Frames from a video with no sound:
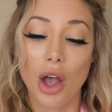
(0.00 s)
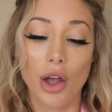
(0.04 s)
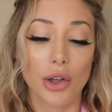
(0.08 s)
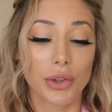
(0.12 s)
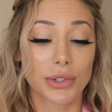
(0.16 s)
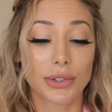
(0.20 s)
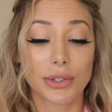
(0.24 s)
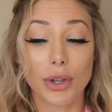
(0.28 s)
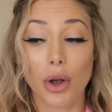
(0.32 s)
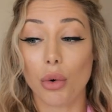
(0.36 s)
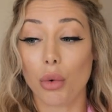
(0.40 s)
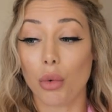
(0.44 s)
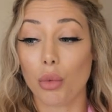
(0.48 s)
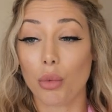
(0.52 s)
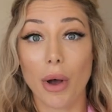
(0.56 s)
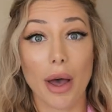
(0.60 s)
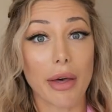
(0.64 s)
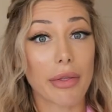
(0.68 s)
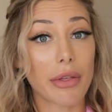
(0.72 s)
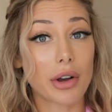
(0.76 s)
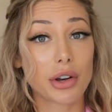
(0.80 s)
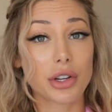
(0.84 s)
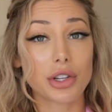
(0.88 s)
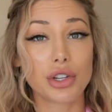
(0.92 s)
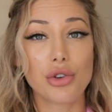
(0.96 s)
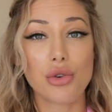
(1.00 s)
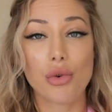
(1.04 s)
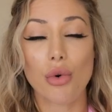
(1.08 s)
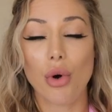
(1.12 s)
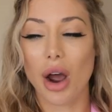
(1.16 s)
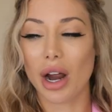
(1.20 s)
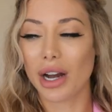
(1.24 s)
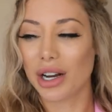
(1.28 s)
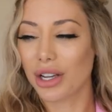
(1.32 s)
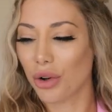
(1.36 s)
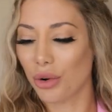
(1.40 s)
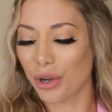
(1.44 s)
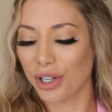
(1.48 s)
So whether you
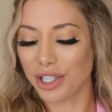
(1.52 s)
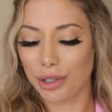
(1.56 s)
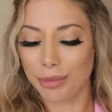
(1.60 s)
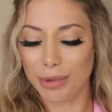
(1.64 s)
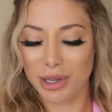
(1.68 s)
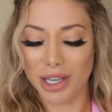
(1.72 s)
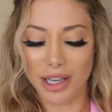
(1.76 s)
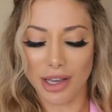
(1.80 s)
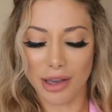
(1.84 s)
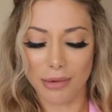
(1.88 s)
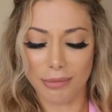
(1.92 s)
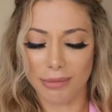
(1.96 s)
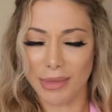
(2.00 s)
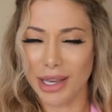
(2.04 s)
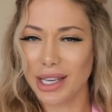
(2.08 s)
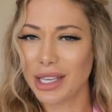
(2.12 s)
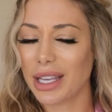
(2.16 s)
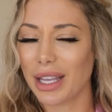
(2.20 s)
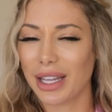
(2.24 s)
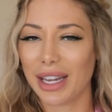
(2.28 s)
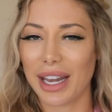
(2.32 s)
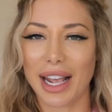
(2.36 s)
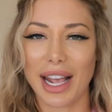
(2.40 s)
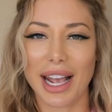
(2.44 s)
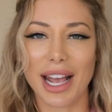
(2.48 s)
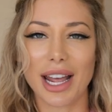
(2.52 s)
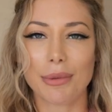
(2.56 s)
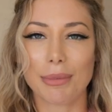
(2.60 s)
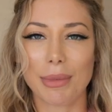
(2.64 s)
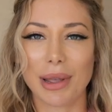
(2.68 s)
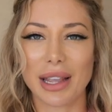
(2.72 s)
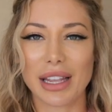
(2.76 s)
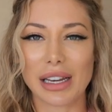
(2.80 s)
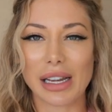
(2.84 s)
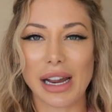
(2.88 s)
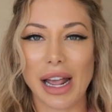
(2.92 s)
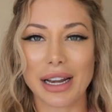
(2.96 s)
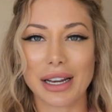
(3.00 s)
are going to be making
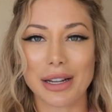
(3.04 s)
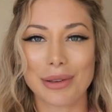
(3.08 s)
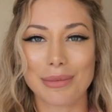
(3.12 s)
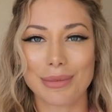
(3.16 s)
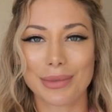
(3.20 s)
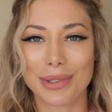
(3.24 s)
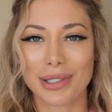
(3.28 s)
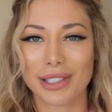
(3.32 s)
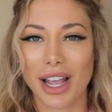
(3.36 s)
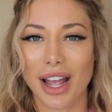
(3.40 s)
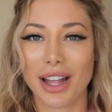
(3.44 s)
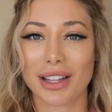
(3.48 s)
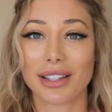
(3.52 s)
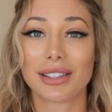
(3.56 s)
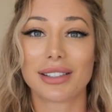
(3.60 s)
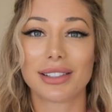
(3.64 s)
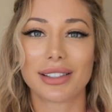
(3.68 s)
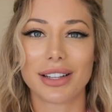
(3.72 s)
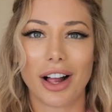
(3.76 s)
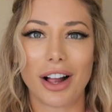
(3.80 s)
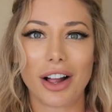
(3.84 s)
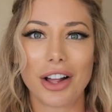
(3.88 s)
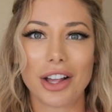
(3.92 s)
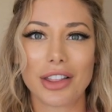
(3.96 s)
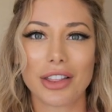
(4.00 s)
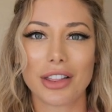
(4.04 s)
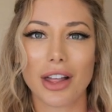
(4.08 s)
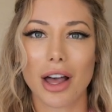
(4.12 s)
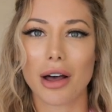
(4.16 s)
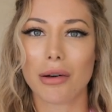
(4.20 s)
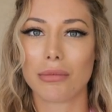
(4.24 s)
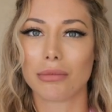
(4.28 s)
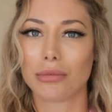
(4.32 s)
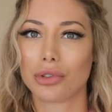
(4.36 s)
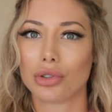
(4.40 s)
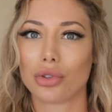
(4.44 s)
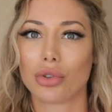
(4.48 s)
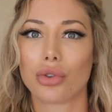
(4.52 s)
handmade items and selling
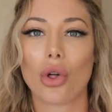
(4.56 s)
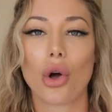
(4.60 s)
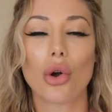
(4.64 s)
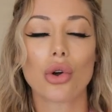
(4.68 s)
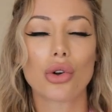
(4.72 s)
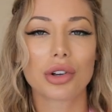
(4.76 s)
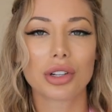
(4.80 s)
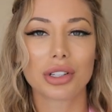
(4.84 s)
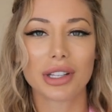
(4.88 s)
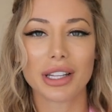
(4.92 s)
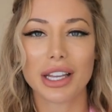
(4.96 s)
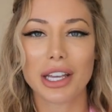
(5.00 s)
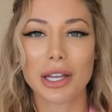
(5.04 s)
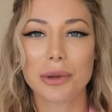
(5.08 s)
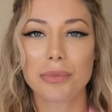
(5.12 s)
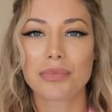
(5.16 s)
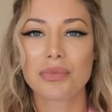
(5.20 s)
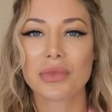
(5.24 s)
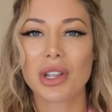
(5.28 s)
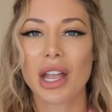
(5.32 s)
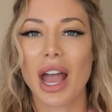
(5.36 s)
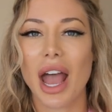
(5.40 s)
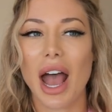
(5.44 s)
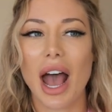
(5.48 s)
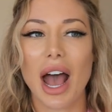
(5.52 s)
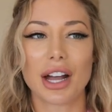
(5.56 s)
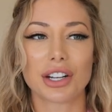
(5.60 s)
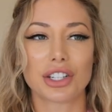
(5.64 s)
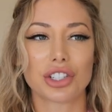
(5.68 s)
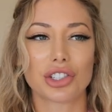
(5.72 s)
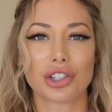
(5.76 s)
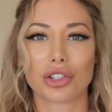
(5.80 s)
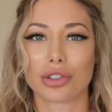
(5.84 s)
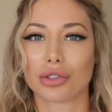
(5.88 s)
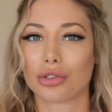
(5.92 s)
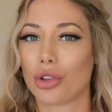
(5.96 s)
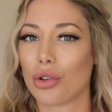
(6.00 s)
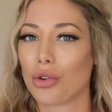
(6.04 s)
them locally at
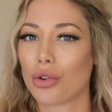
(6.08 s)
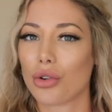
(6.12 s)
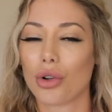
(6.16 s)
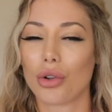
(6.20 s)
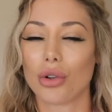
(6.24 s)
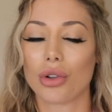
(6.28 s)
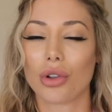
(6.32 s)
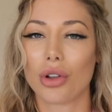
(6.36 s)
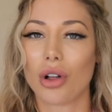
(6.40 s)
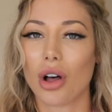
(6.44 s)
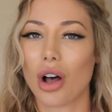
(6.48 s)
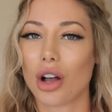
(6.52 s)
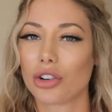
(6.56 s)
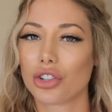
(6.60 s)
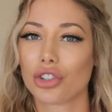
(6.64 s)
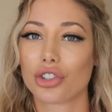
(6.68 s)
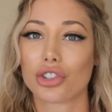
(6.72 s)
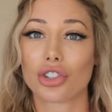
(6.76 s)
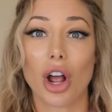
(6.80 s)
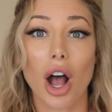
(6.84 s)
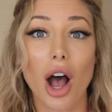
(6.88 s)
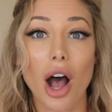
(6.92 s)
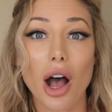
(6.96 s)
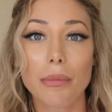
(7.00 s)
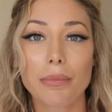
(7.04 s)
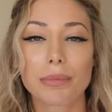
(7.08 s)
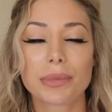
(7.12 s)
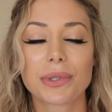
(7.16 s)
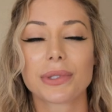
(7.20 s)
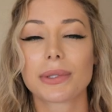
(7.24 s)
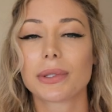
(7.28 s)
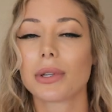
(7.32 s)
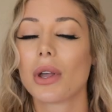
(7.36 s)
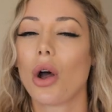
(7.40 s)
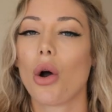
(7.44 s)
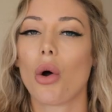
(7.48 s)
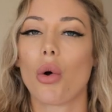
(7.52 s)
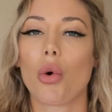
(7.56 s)
your local
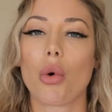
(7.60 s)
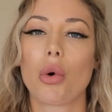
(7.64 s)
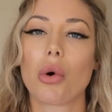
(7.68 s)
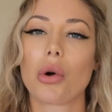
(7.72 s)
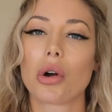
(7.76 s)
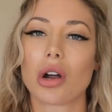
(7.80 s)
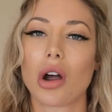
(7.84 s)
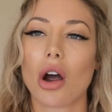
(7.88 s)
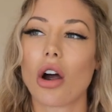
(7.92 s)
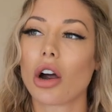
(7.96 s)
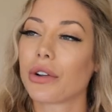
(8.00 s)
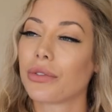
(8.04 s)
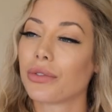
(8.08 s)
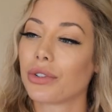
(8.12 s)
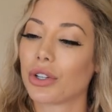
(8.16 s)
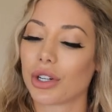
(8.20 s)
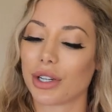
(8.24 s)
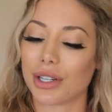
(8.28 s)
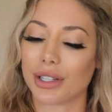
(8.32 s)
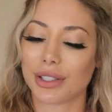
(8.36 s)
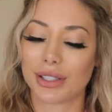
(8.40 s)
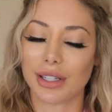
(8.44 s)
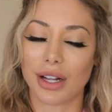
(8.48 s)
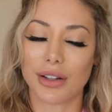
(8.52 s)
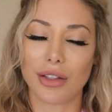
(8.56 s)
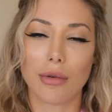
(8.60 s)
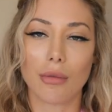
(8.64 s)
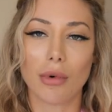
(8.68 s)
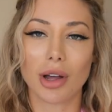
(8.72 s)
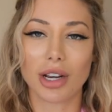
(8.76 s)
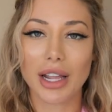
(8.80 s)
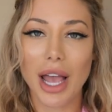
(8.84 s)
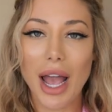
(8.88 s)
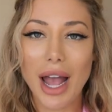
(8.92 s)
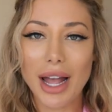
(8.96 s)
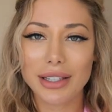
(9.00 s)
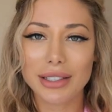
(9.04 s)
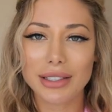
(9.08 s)
shops, or if you're going to sell them on
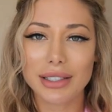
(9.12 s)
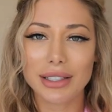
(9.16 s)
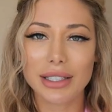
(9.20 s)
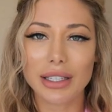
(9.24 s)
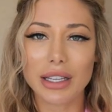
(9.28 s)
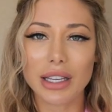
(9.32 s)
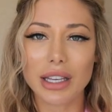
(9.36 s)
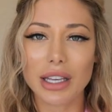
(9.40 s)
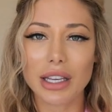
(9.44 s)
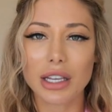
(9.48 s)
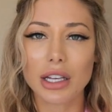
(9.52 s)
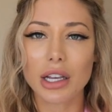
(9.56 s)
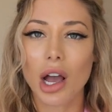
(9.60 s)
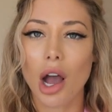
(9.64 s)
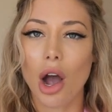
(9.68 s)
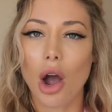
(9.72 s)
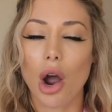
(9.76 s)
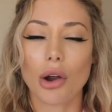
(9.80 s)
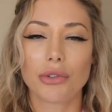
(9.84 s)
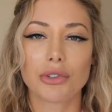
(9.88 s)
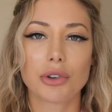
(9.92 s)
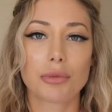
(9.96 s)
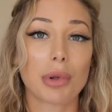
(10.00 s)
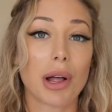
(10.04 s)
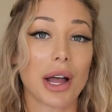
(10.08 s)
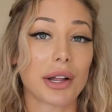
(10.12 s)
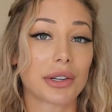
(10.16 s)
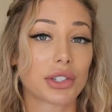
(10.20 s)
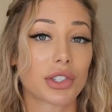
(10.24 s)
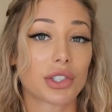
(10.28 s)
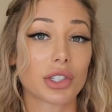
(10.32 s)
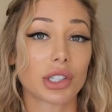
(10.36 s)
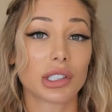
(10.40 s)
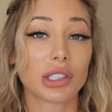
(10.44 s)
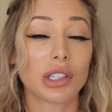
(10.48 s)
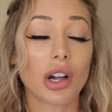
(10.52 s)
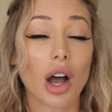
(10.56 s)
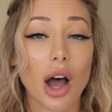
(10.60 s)
Etsy, or if you plan to
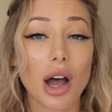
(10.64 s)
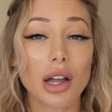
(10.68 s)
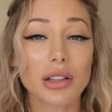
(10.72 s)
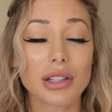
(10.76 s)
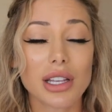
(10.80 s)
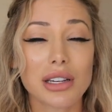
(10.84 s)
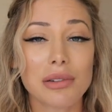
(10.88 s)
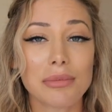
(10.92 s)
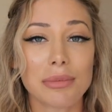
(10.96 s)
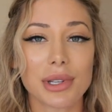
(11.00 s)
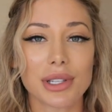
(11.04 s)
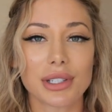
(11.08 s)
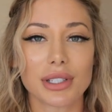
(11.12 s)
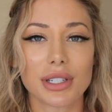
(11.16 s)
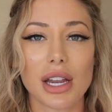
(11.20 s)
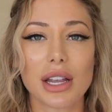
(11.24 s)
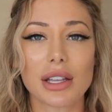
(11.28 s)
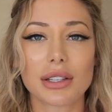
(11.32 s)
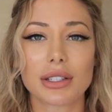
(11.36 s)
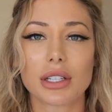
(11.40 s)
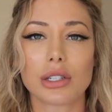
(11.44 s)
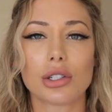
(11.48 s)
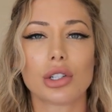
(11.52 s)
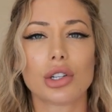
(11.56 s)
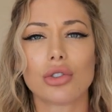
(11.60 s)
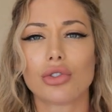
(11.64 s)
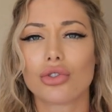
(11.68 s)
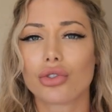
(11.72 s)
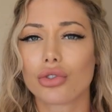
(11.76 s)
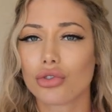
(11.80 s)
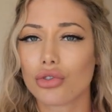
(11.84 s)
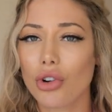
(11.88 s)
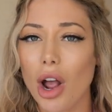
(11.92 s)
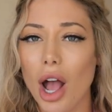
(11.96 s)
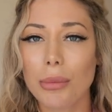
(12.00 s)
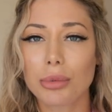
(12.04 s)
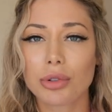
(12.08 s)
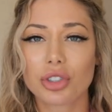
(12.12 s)
start an online business and do
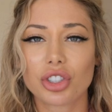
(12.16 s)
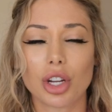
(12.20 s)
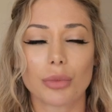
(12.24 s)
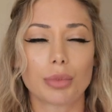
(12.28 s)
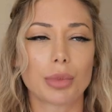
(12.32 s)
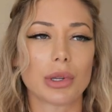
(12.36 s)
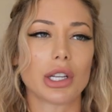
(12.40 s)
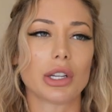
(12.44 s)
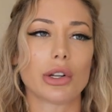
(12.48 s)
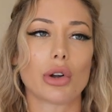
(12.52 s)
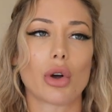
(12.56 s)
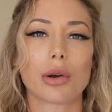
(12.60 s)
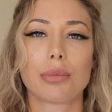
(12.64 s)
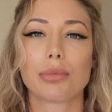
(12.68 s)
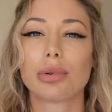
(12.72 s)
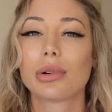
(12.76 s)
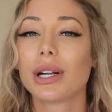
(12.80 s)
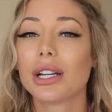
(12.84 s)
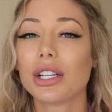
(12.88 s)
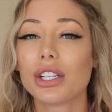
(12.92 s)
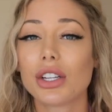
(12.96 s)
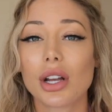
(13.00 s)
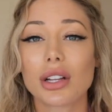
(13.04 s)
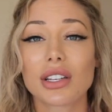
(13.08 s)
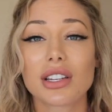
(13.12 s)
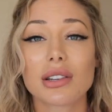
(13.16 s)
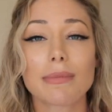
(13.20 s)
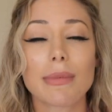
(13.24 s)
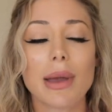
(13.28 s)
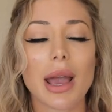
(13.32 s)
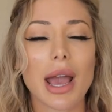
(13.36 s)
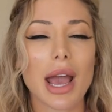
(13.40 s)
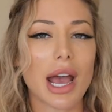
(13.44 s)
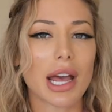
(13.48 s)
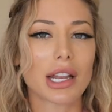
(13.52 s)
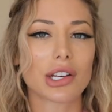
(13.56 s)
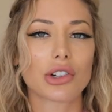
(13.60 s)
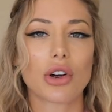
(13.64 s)
drop shipping or print on
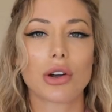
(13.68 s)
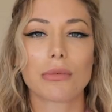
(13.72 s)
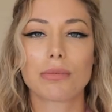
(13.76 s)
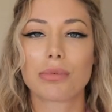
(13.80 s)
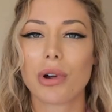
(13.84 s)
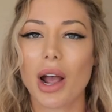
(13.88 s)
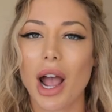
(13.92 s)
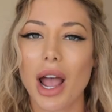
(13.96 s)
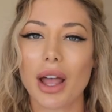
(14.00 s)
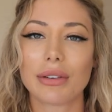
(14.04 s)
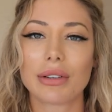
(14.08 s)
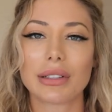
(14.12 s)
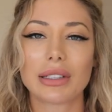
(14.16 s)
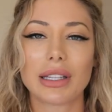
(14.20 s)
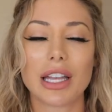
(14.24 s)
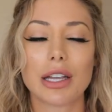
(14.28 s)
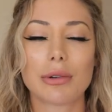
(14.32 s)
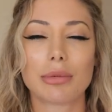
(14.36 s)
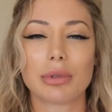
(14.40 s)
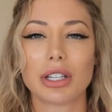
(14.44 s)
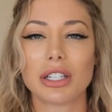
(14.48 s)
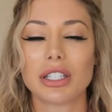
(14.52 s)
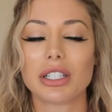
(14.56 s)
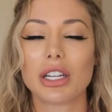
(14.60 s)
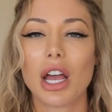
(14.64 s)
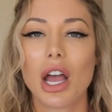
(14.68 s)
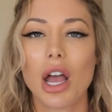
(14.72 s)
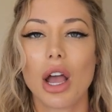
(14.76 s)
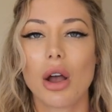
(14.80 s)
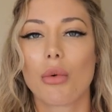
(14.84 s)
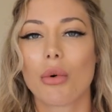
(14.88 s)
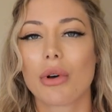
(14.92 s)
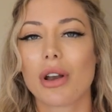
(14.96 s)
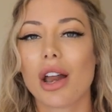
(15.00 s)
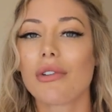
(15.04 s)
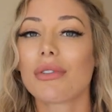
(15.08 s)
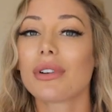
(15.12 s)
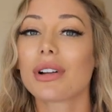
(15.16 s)
demand or private labeling,
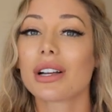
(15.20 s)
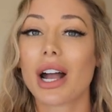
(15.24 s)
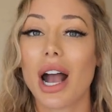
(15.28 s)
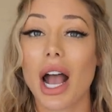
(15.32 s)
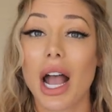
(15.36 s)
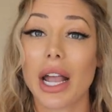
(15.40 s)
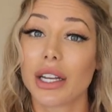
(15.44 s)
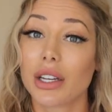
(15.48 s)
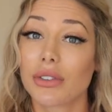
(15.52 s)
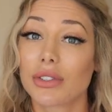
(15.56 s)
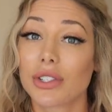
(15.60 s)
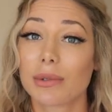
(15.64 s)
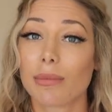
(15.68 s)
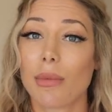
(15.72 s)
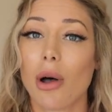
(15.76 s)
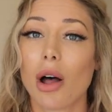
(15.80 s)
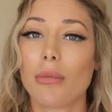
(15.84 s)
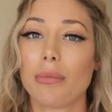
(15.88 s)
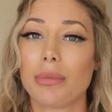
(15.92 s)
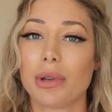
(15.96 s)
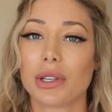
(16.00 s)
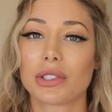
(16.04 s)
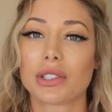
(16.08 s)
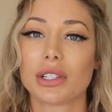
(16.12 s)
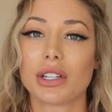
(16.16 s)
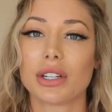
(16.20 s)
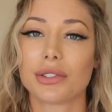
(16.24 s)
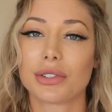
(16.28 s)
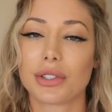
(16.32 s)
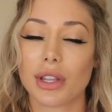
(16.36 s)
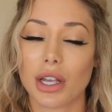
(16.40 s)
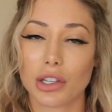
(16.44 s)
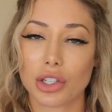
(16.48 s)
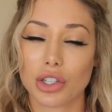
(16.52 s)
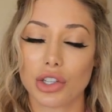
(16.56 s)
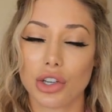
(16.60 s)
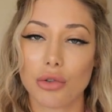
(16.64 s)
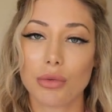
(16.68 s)
whatever kind of small business
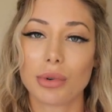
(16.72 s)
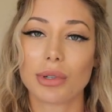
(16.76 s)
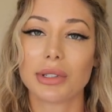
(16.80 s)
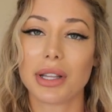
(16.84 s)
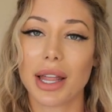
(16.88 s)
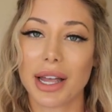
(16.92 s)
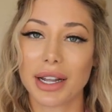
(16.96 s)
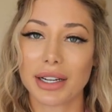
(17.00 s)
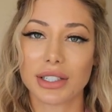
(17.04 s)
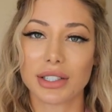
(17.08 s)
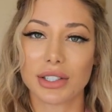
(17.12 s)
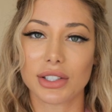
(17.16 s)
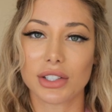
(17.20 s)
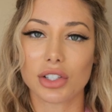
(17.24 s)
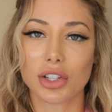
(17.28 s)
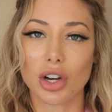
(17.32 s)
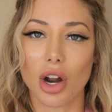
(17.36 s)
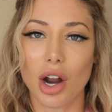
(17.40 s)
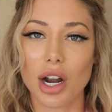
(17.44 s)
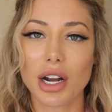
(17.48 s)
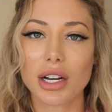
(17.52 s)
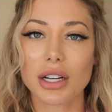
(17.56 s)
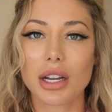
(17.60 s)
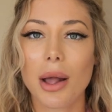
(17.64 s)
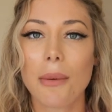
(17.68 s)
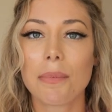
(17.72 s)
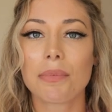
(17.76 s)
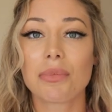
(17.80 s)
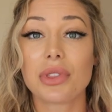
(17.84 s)
that you would like to start,